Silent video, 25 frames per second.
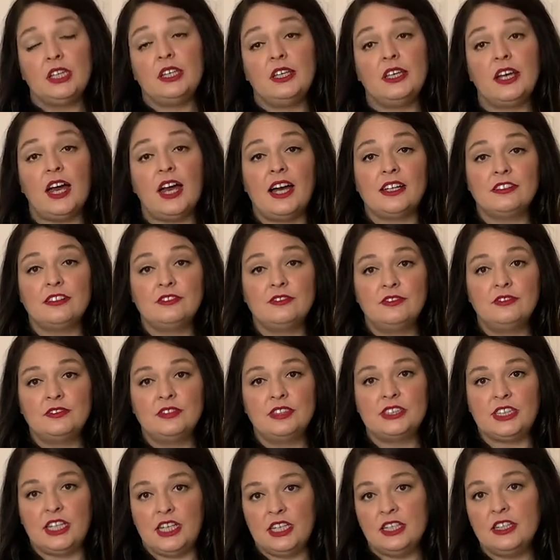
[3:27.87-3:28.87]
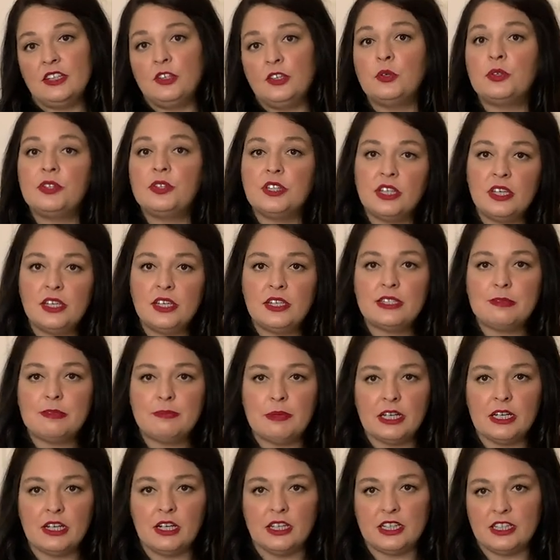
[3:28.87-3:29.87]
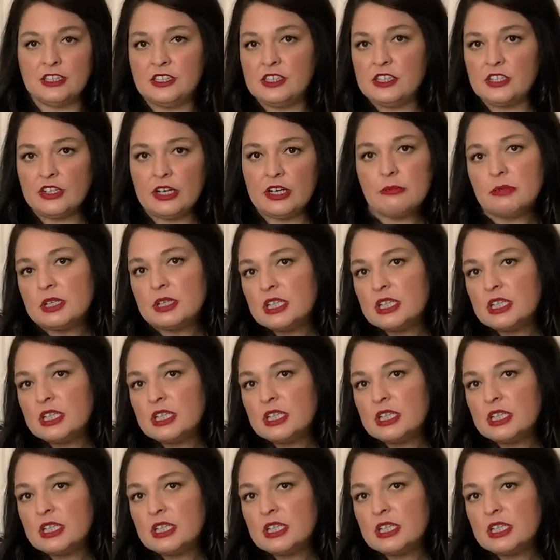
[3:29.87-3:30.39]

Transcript: Yeah. See, you think he's big on Instagram,